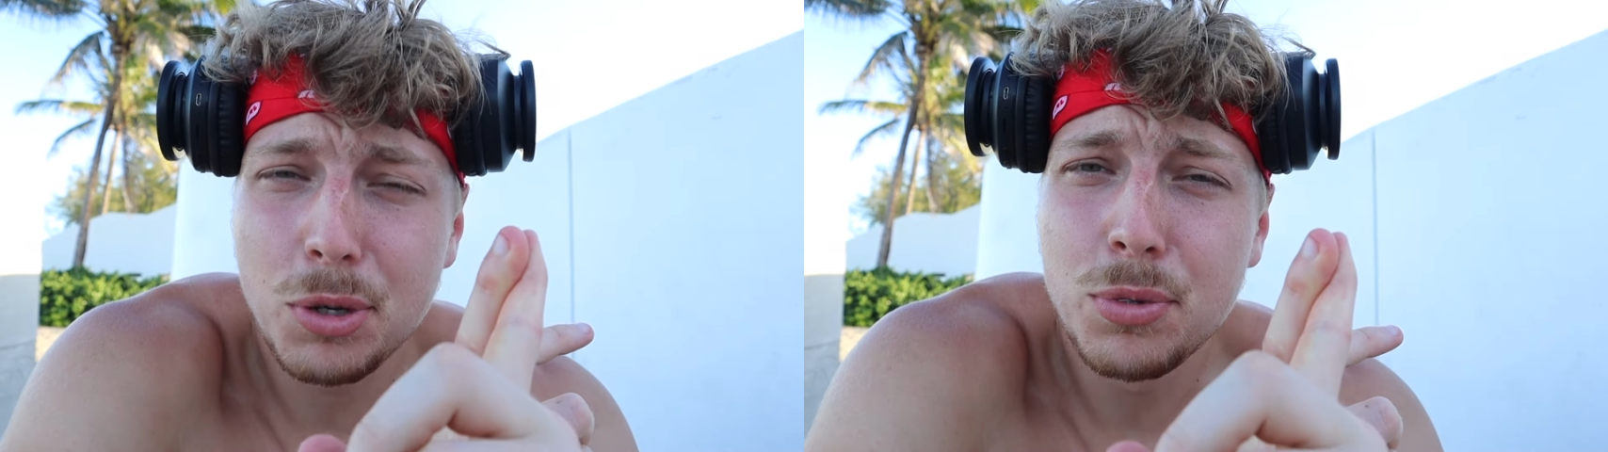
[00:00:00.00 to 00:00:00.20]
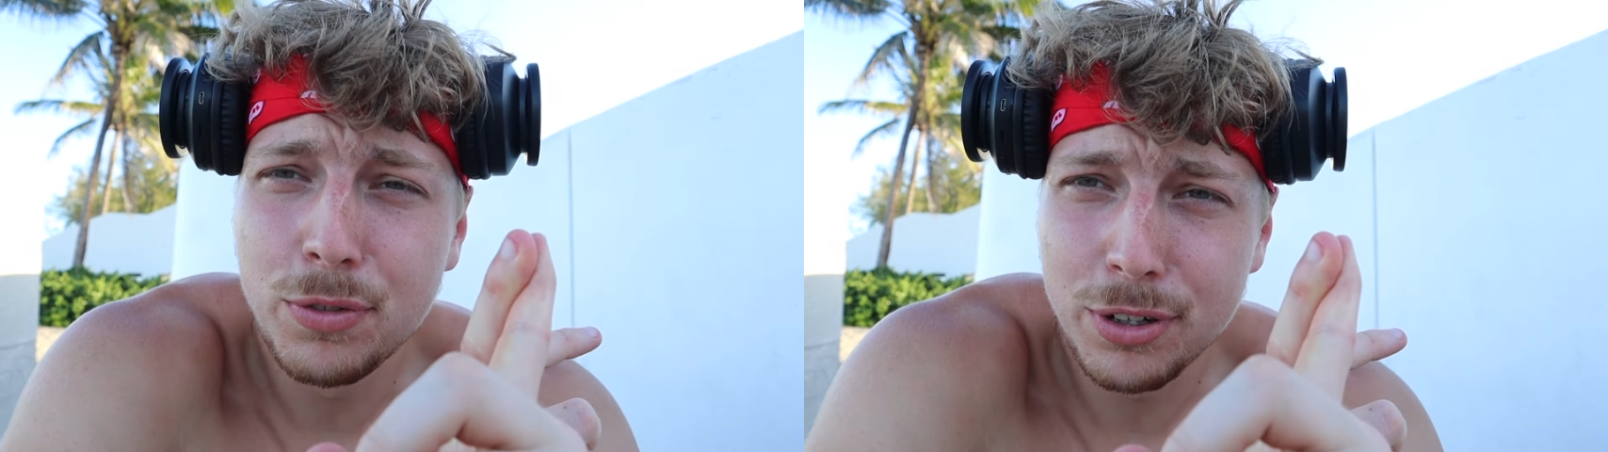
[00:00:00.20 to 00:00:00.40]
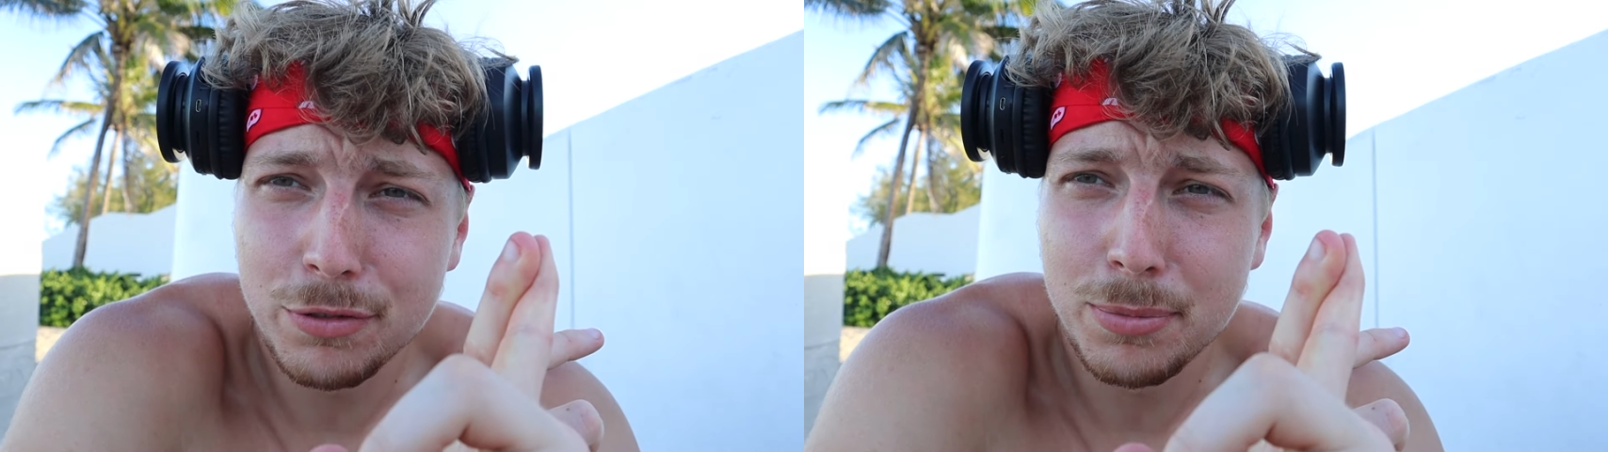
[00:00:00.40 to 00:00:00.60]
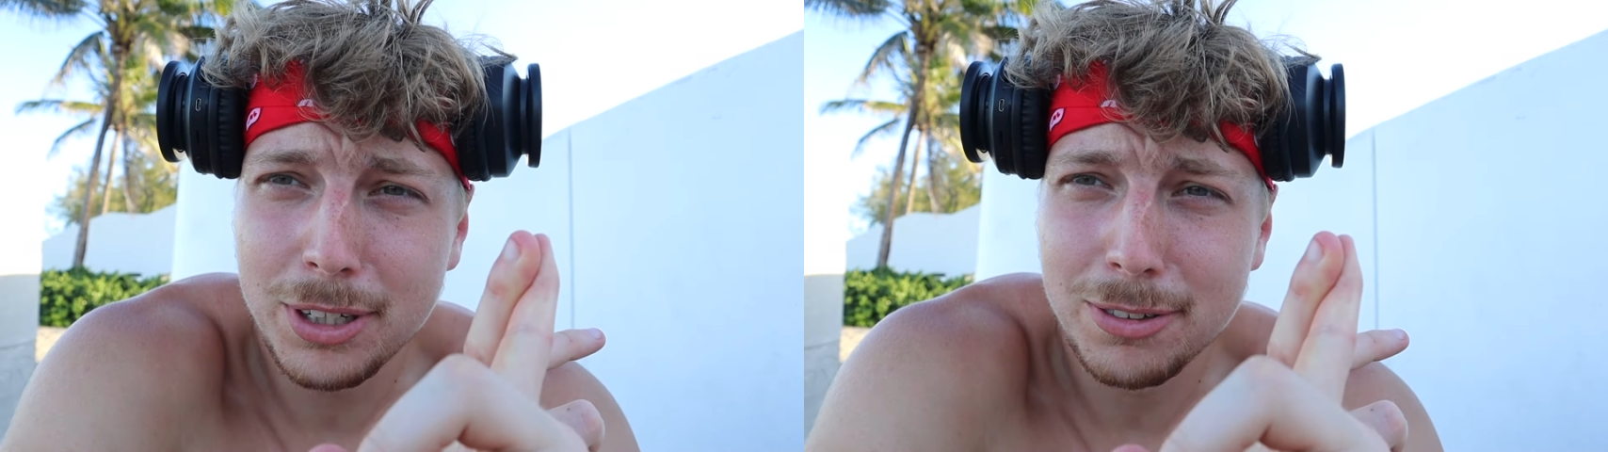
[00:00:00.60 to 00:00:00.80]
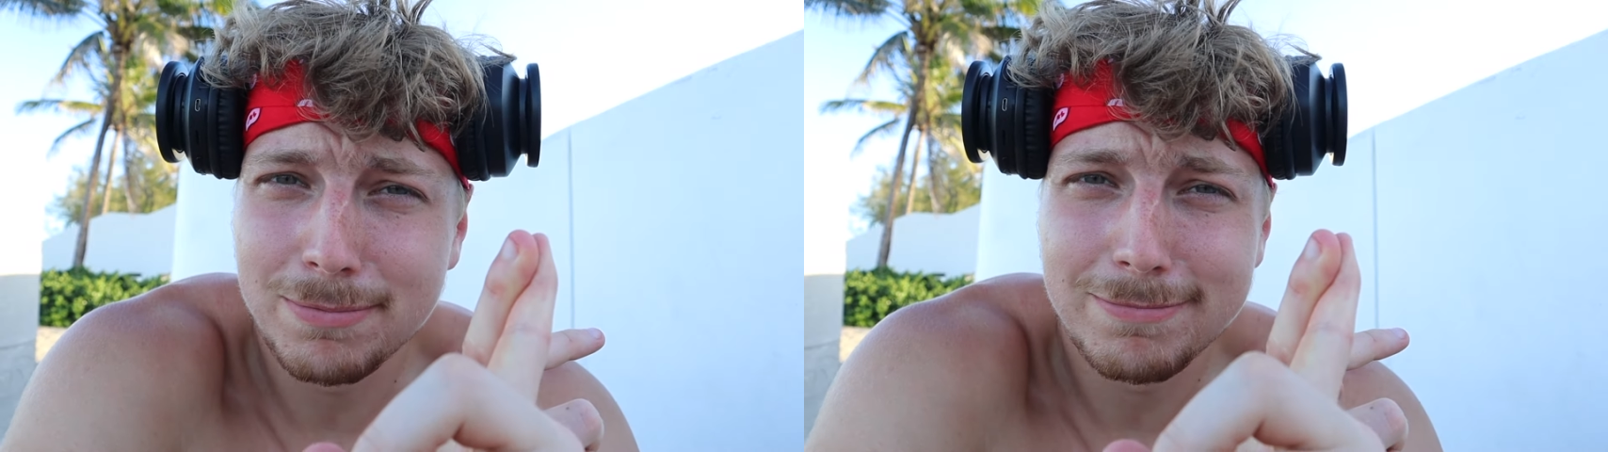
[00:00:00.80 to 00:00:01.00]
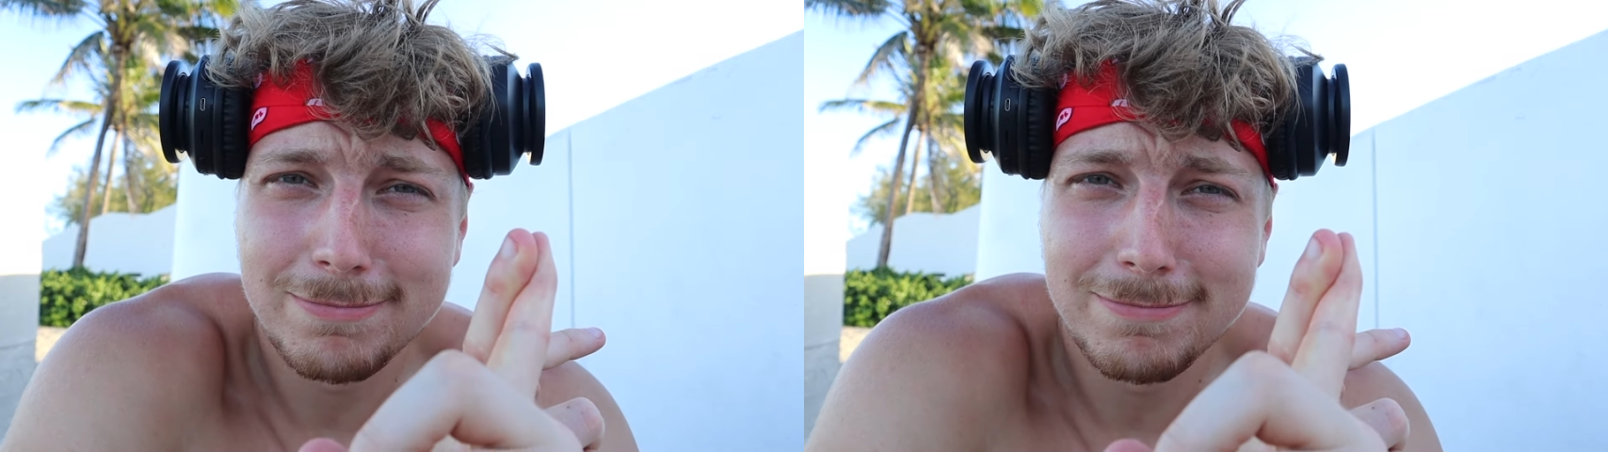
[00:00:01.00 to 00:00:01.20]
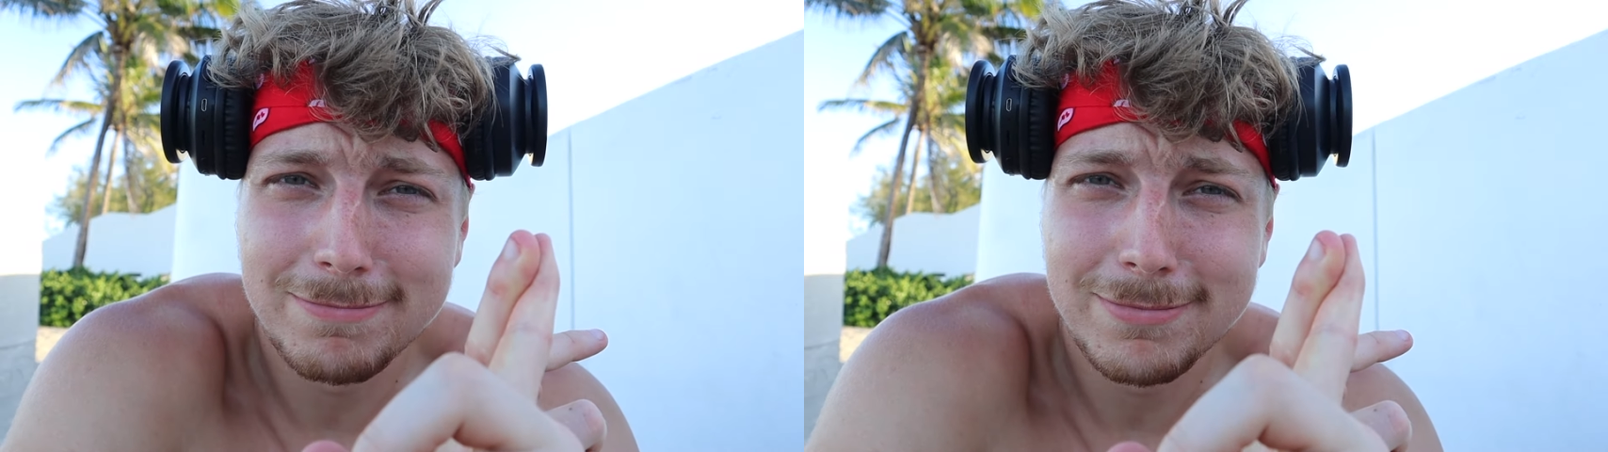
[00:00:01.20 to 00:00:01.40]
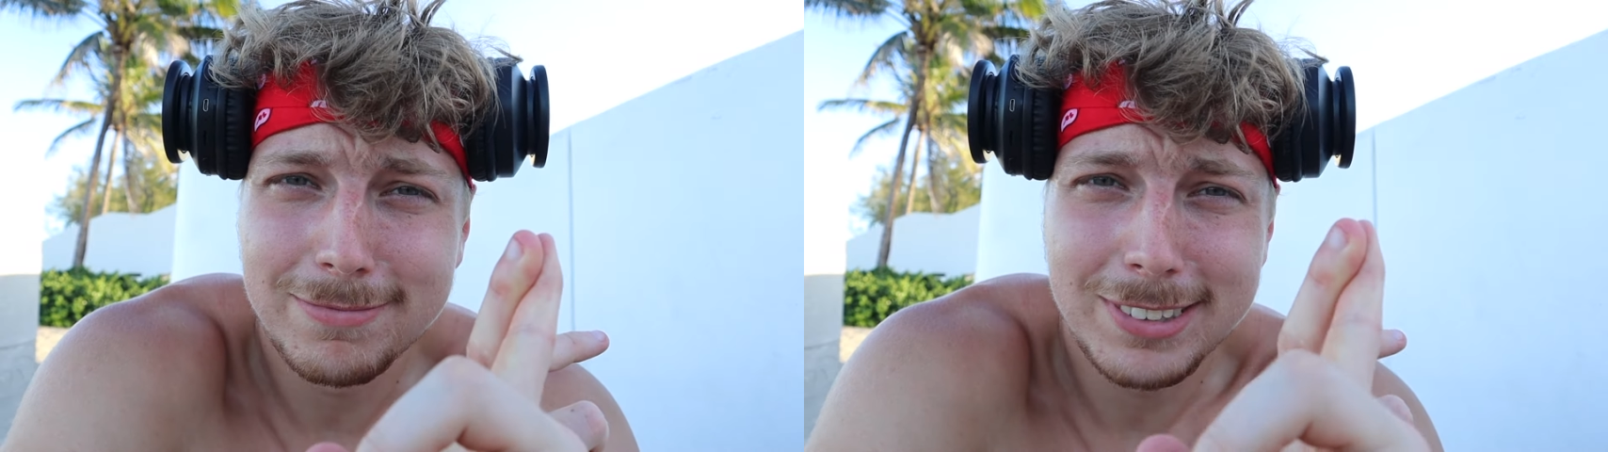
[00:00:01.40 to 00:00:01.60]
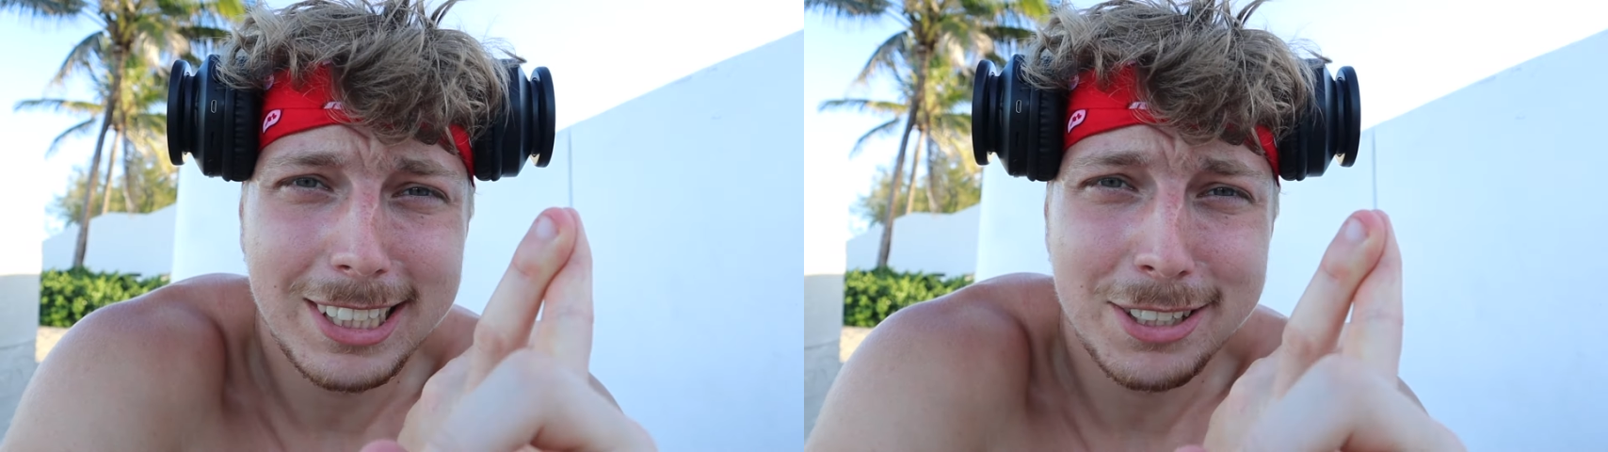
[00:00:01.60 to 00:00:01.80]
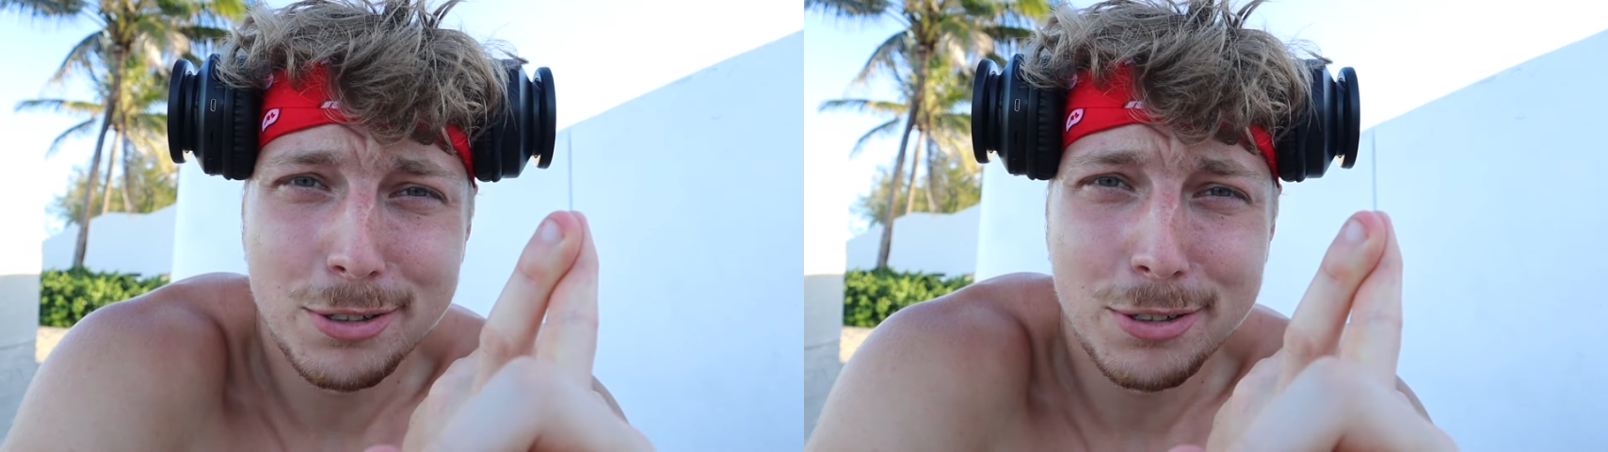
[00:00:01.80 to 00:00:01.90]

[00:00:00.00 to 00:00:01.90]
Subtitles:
move on from there. Let's